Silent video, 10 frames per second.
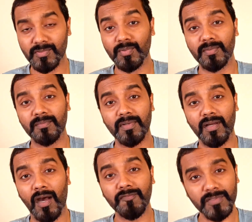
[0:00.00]
So
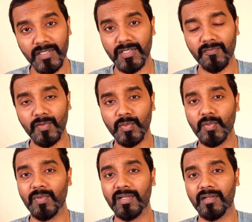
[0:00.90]
after the interview,
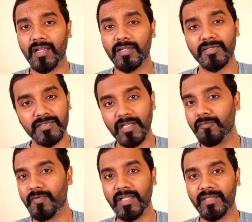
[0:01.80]
you will
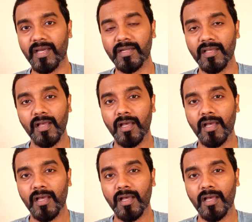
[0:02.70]
literally feel that